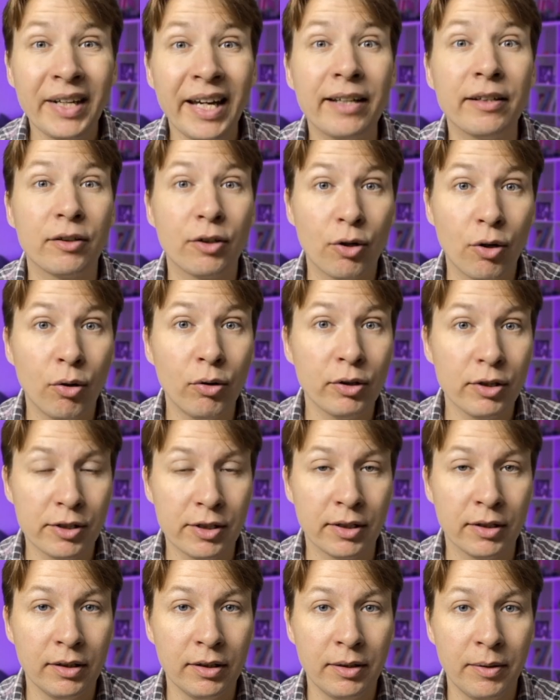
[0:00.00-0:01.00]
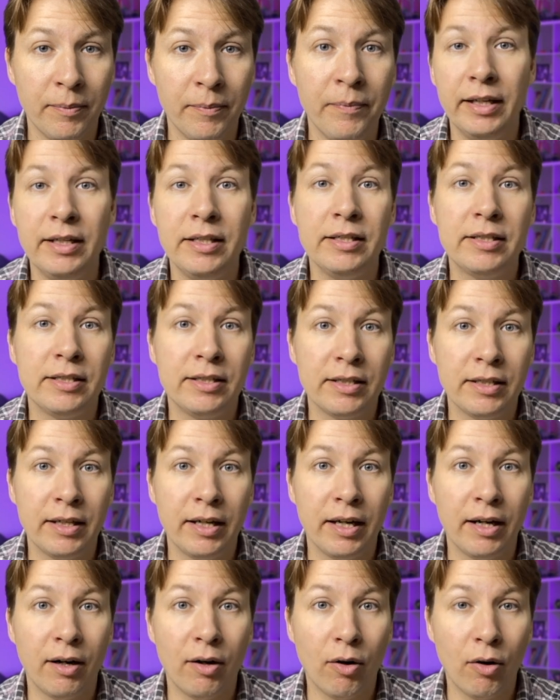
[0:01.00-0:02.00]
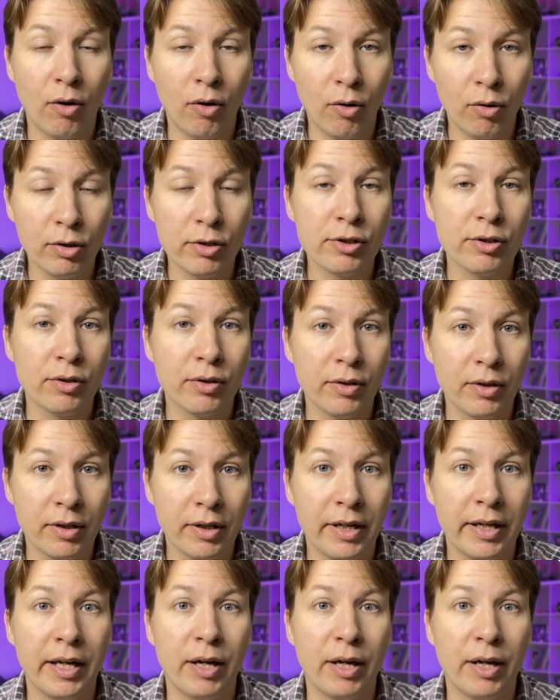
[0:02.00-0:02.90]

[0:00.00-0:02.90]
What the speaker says: and console is also